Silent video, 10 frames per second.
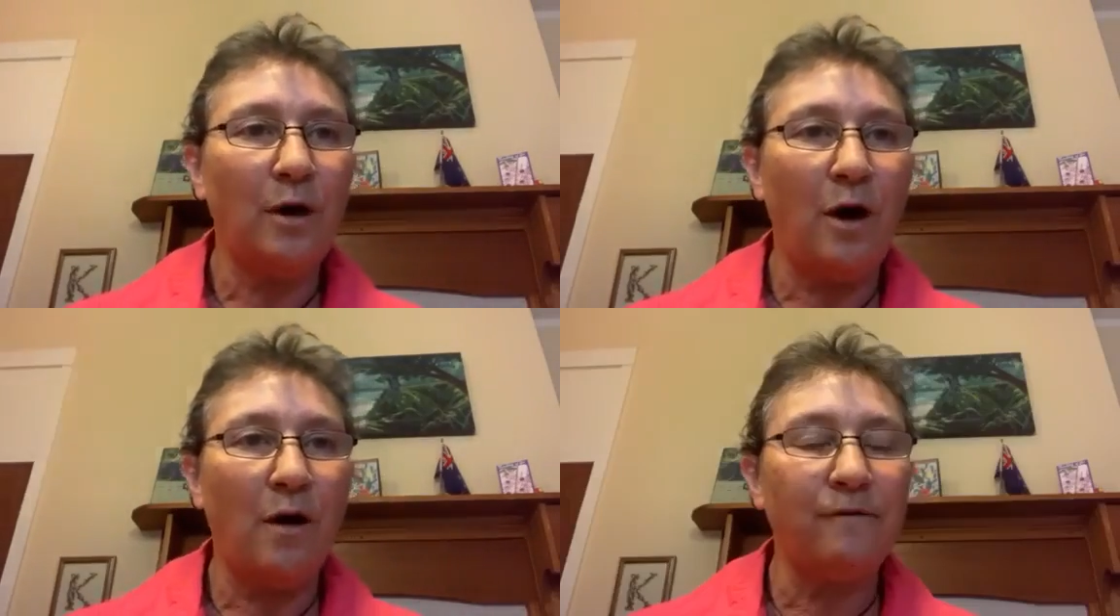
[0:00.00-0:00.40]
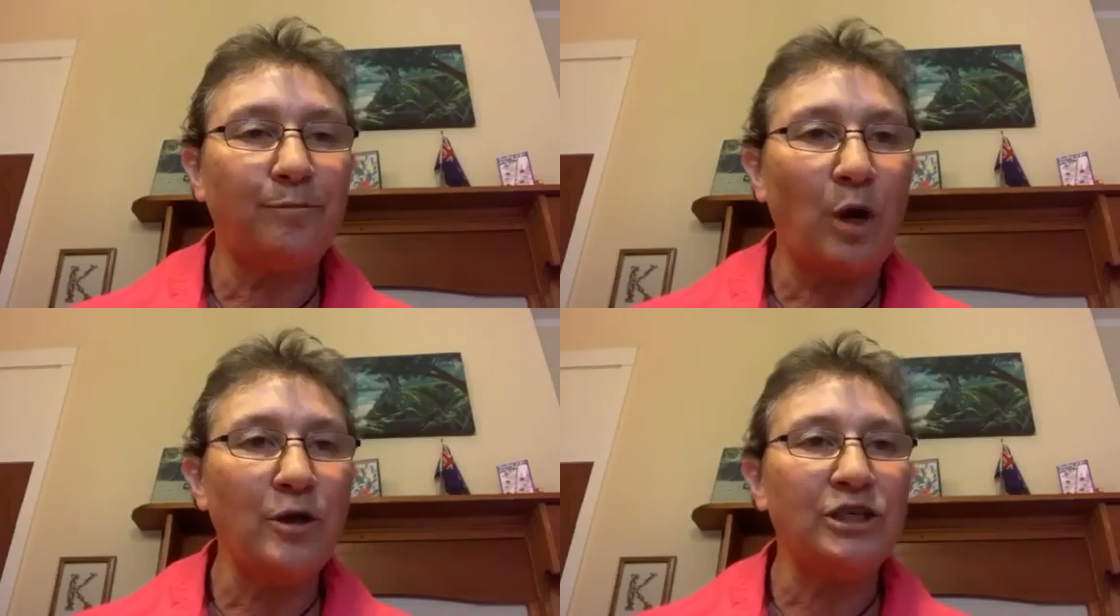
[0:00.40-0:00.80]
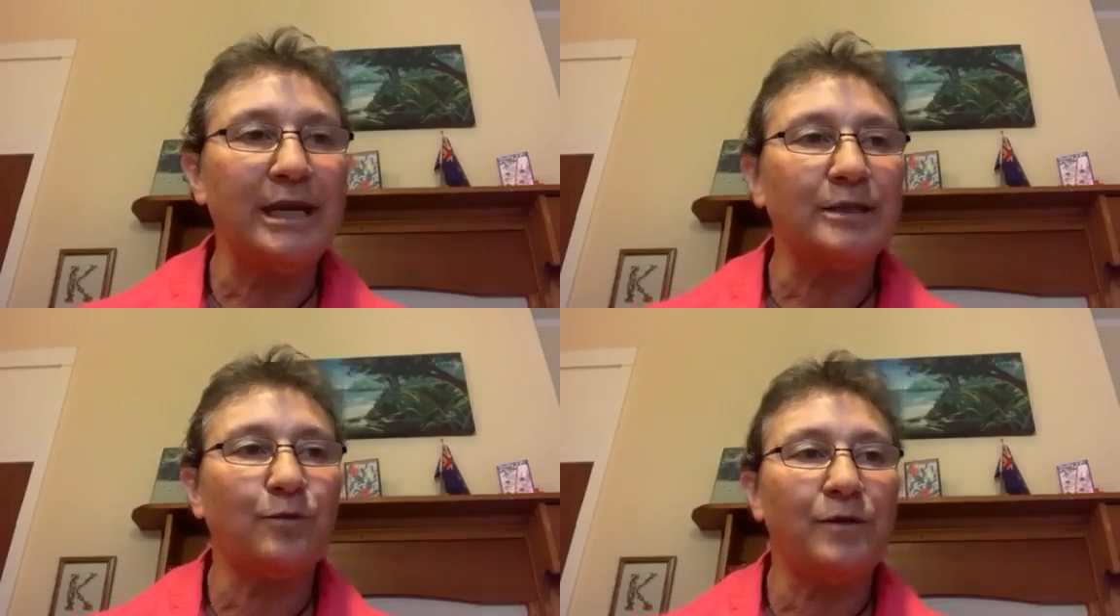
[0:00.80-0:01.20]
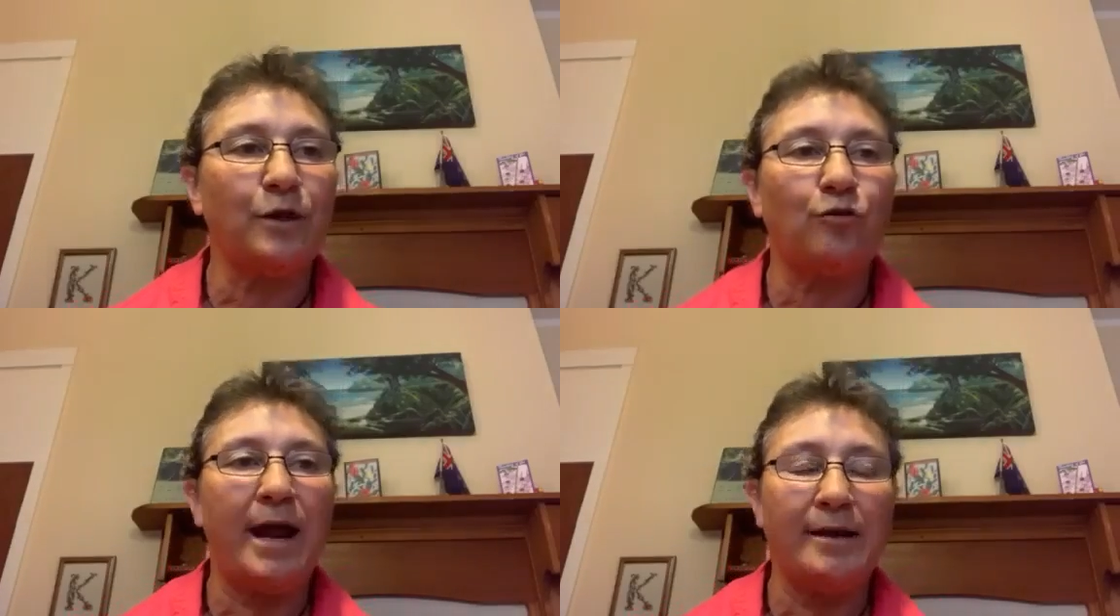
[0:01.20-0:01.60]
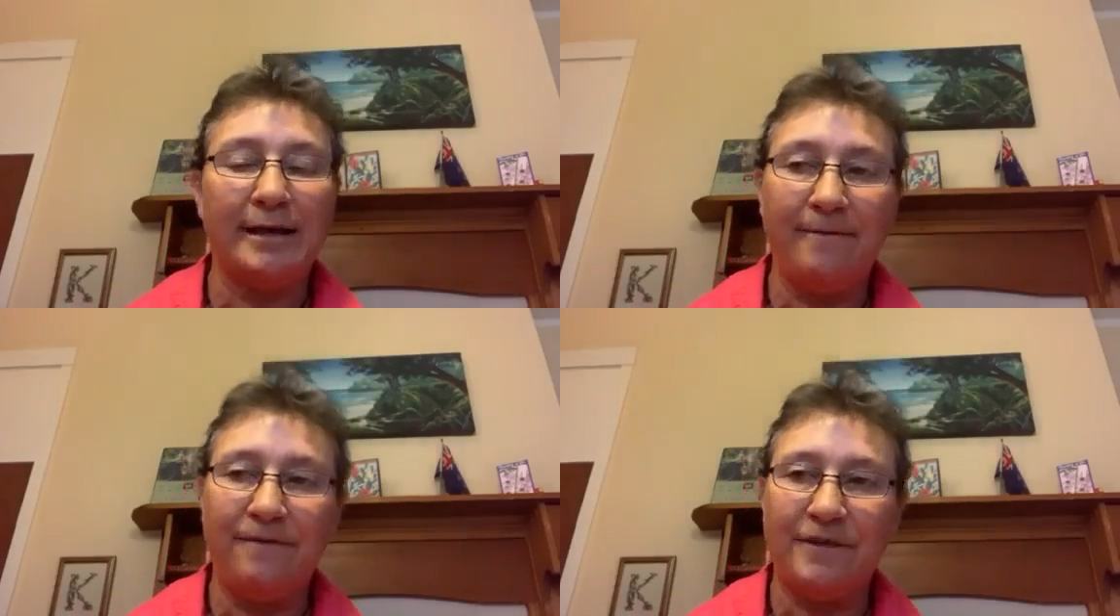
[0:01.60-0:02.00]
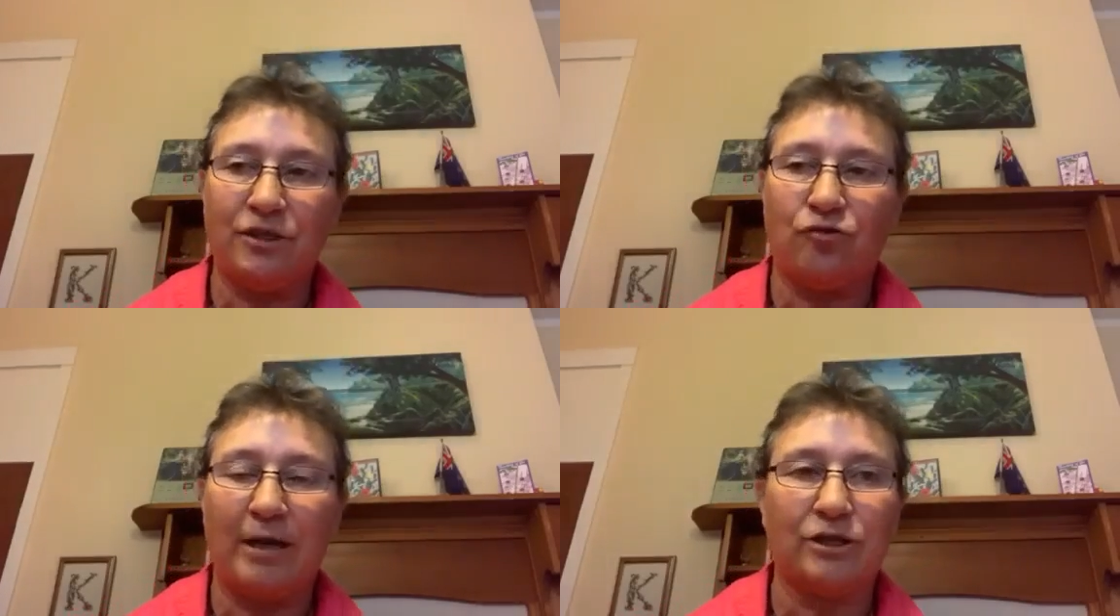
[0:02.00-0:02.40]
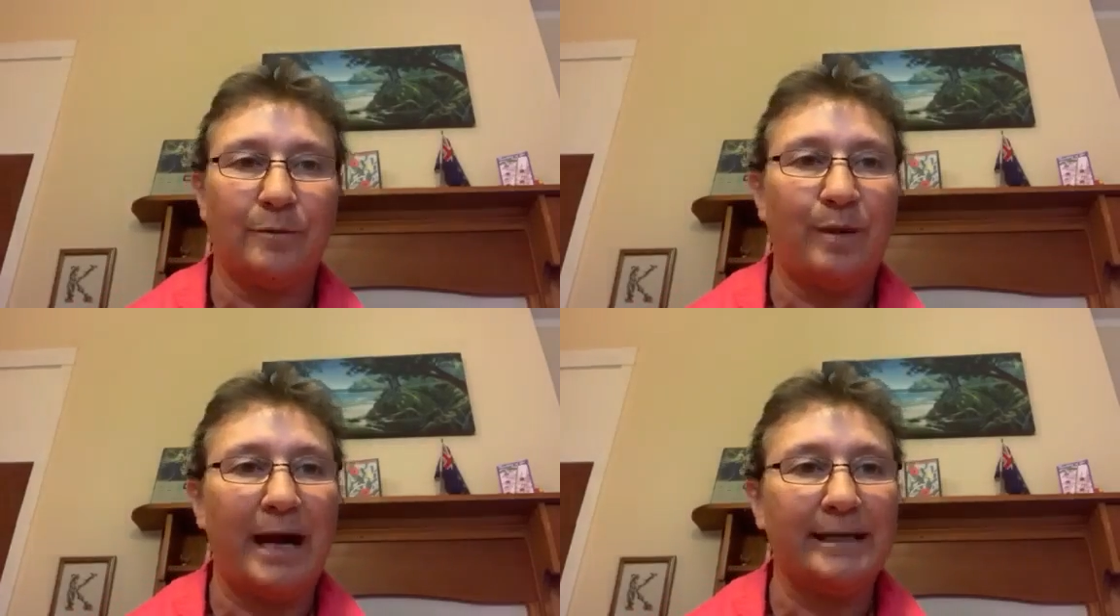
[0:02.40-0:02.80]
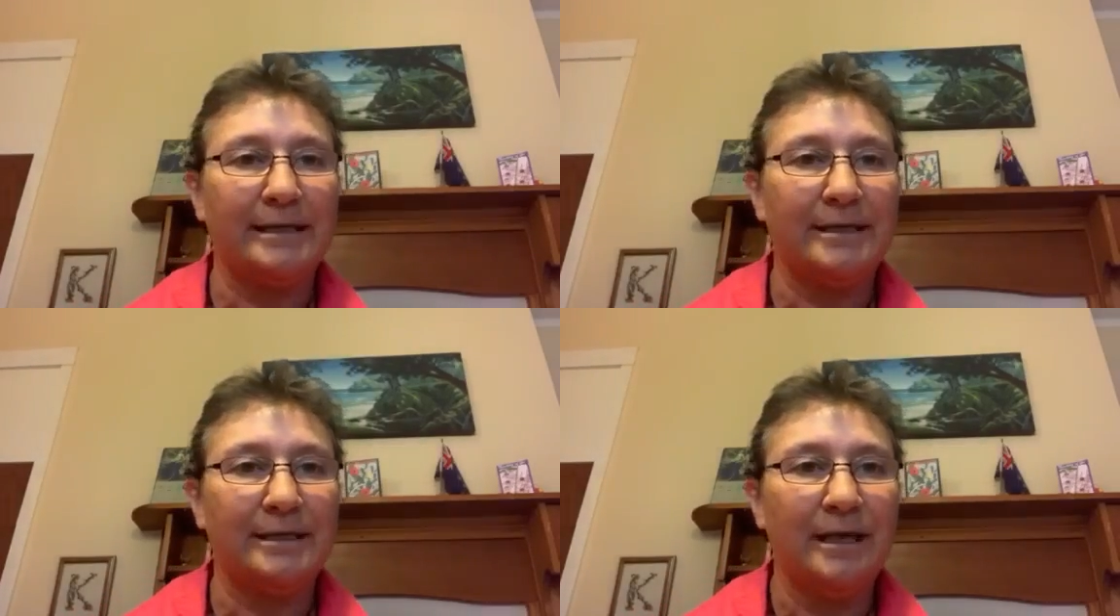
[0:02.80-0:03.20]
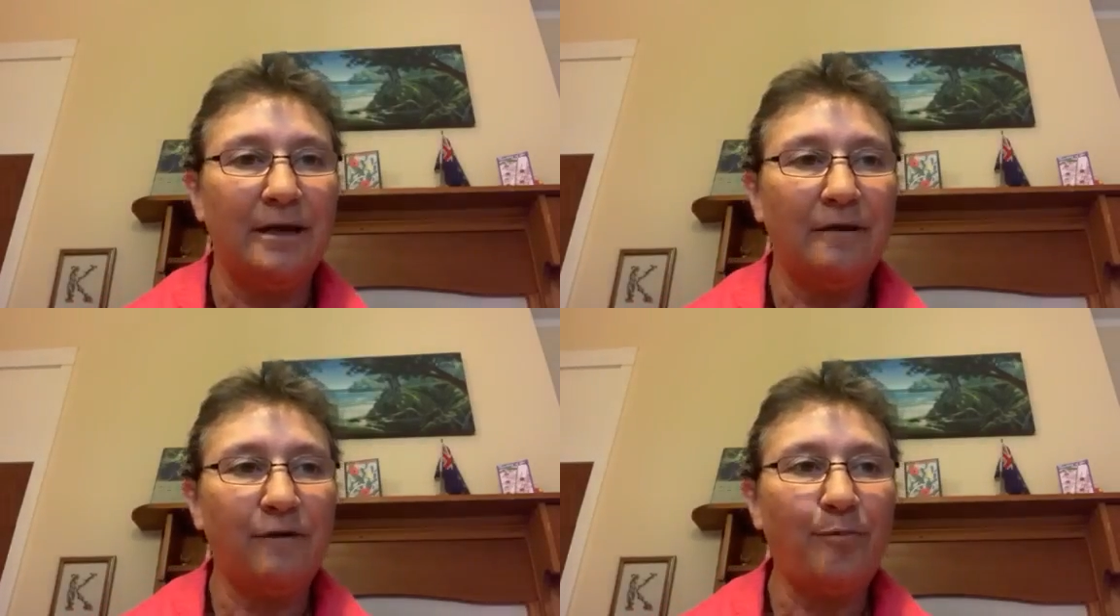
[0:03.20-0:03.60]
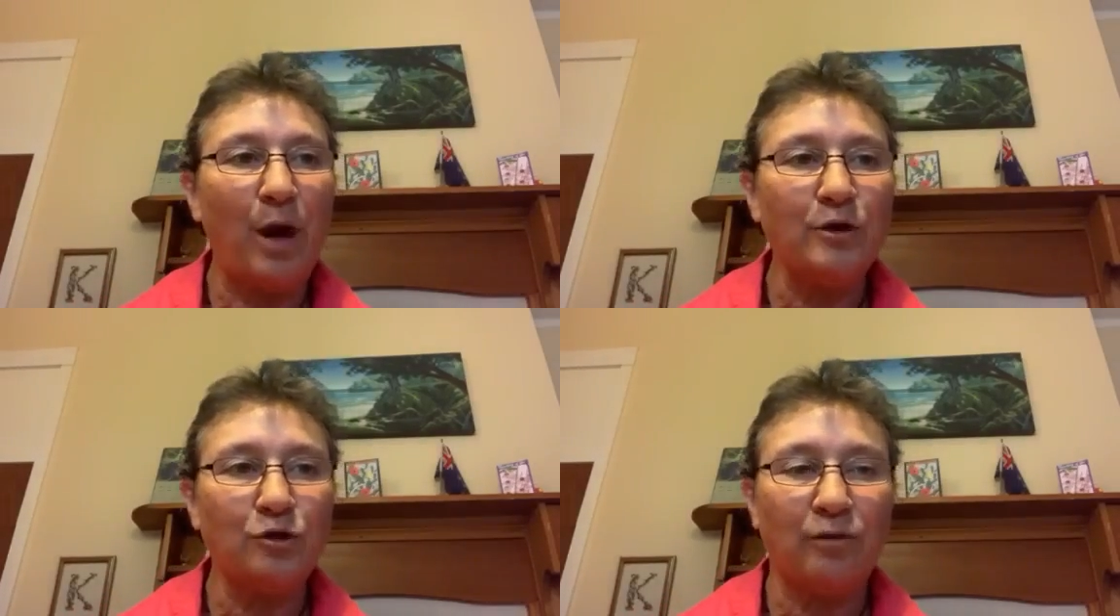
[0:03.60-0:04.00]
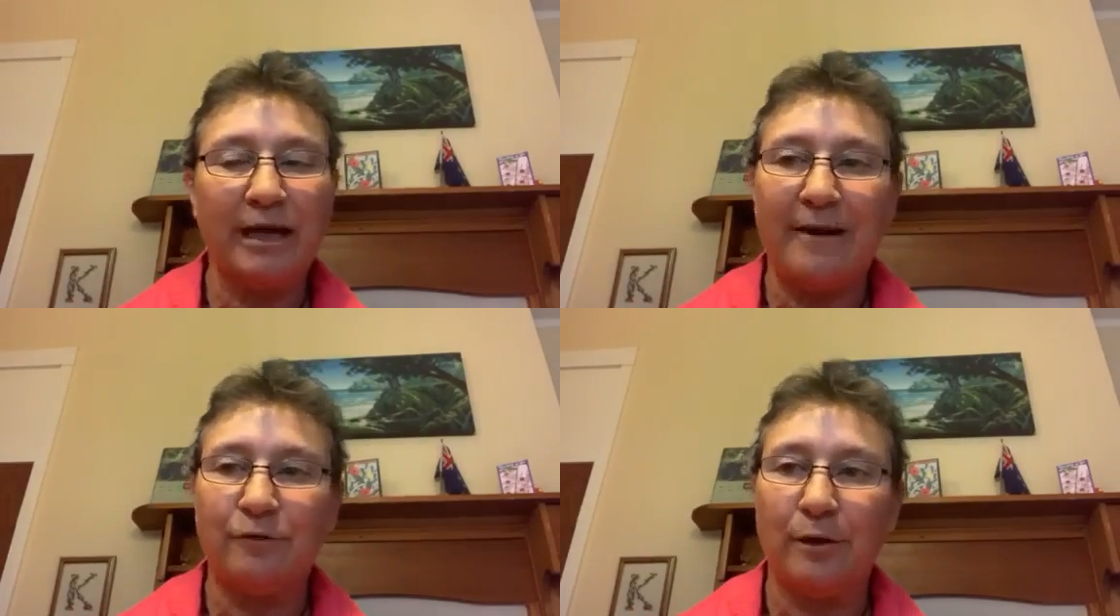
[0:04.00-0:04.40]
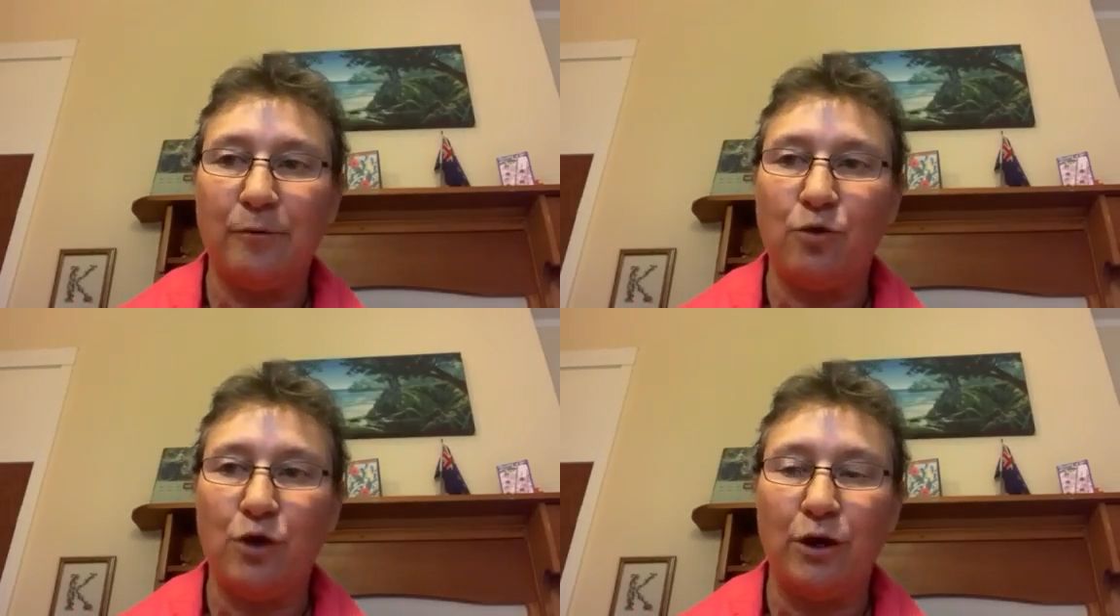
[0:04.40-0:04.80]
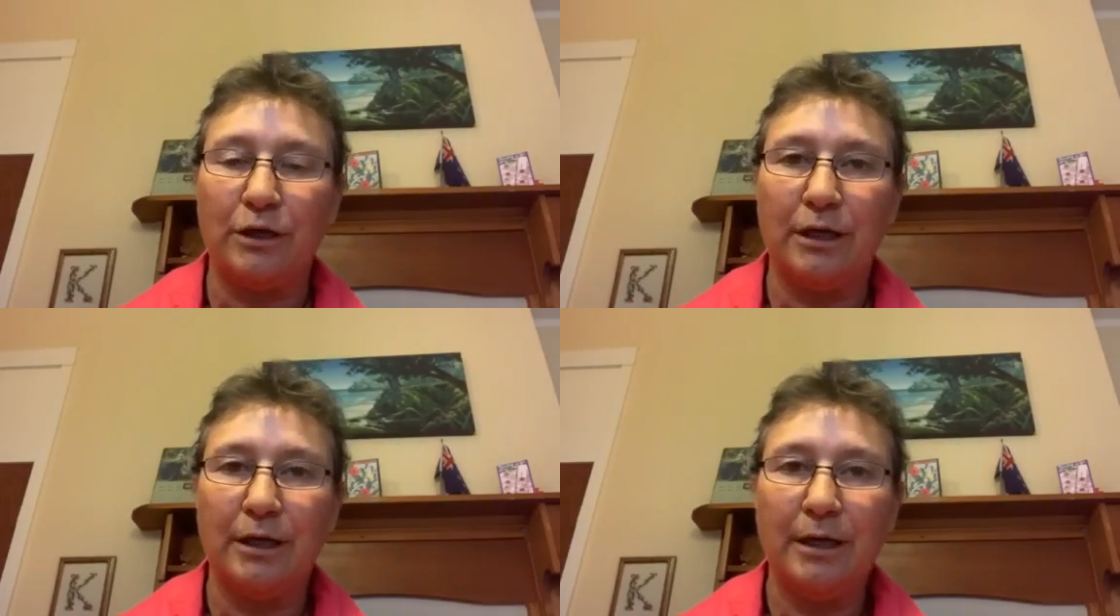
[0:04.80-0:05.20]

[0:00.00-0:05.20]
of projects with the Crown infrastructure partners for post-recovery work.